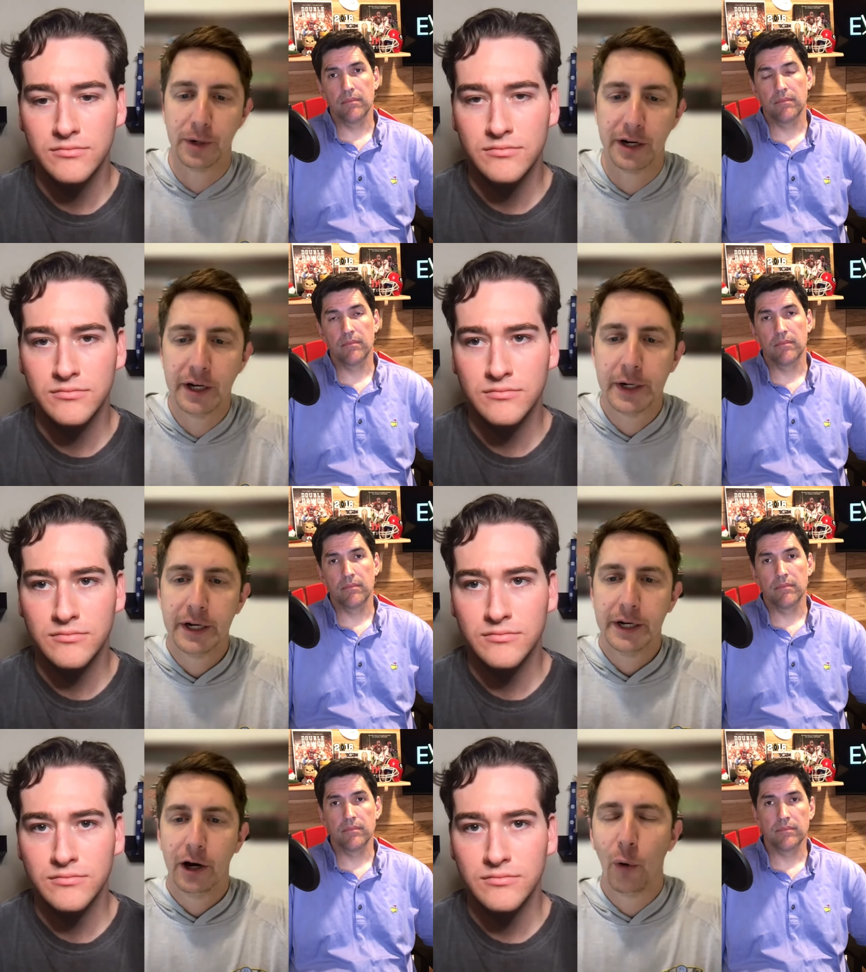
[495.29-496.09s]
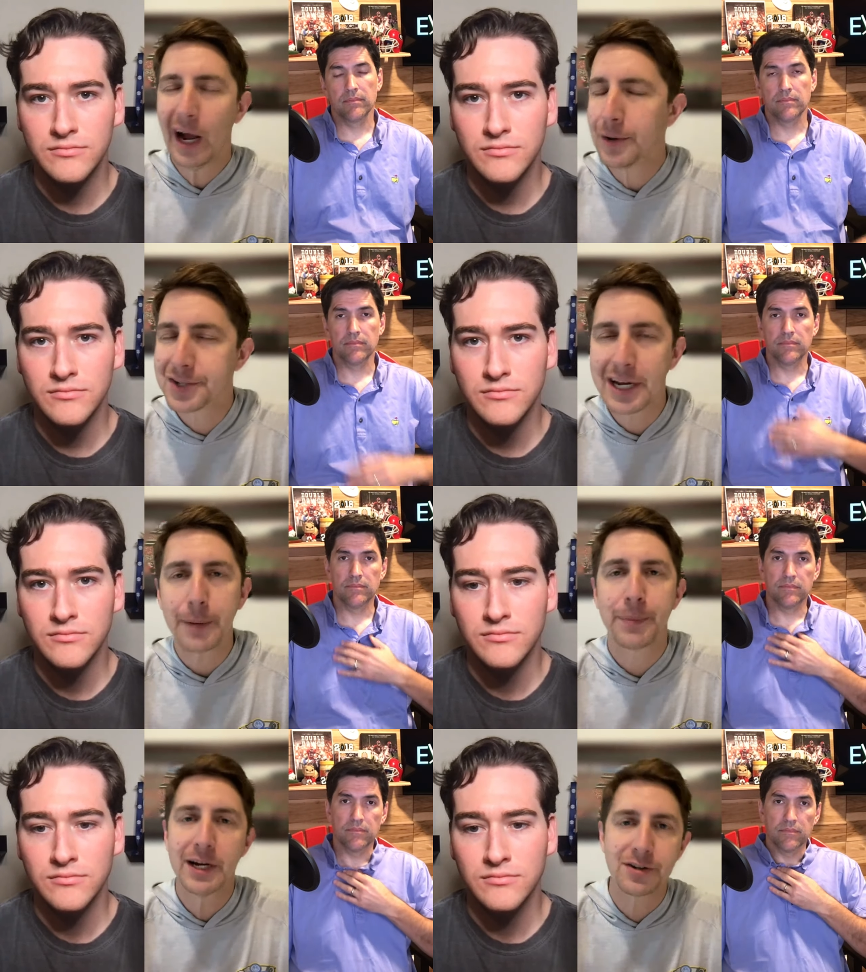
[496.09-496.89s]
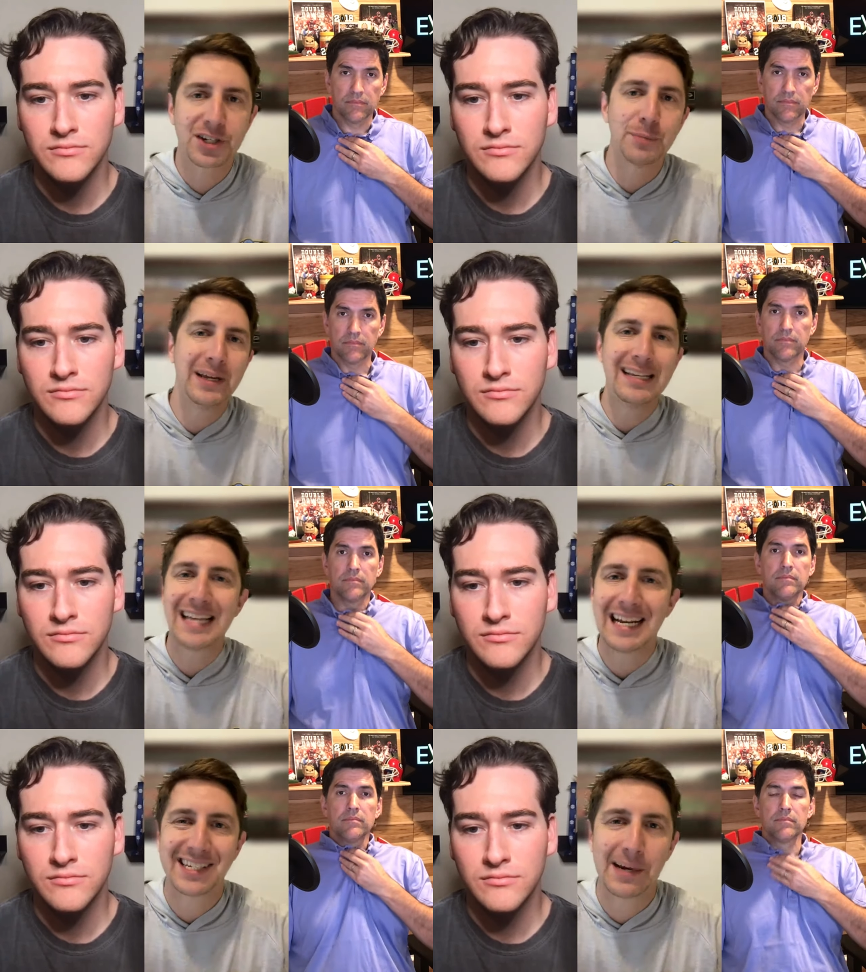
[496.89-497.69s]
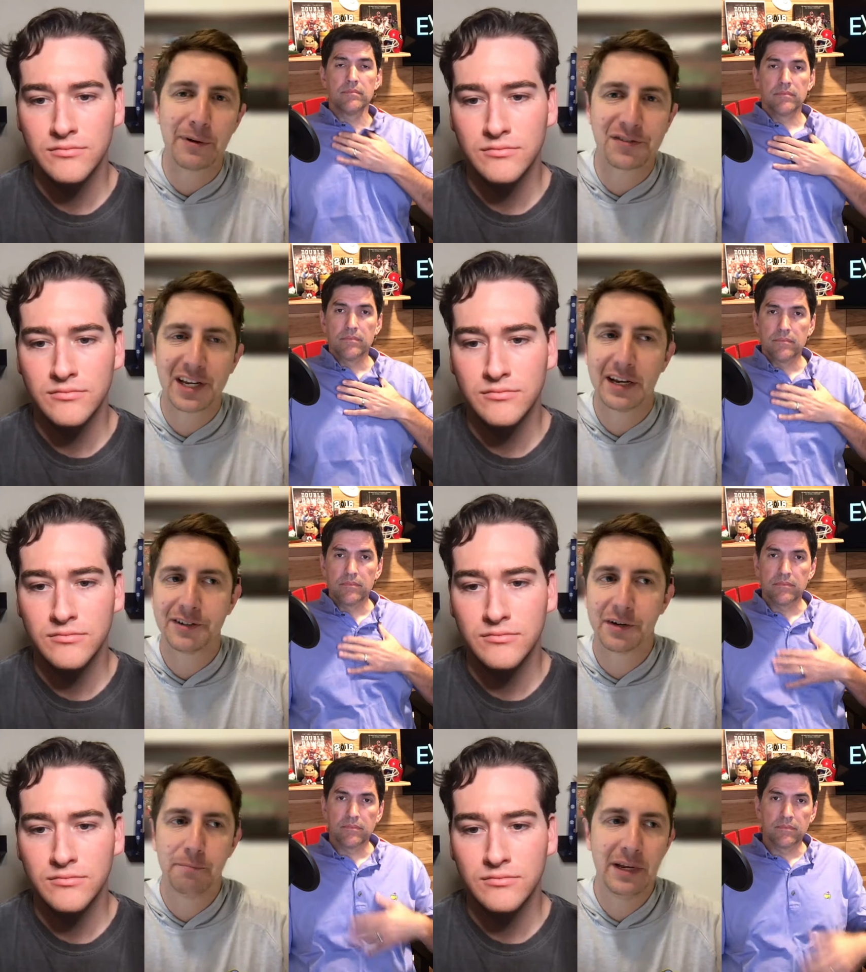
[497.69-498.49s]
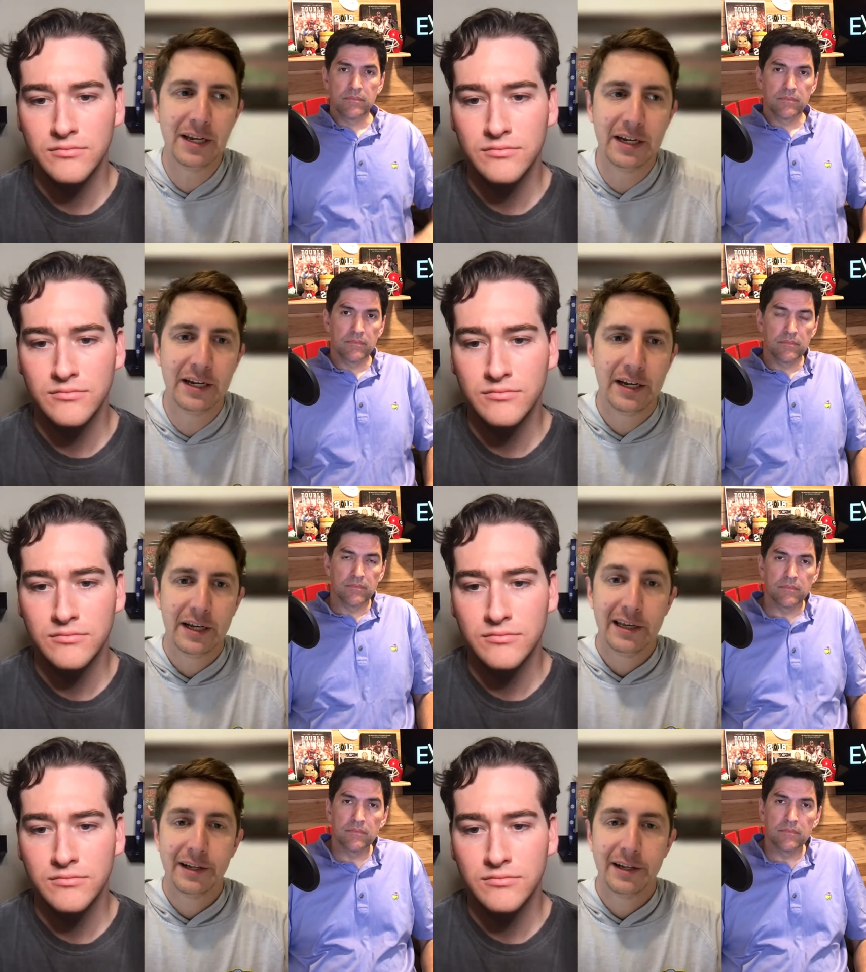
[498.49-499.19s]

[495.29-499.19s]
Speaker 1: But Ohio State appears to be that type of team to me.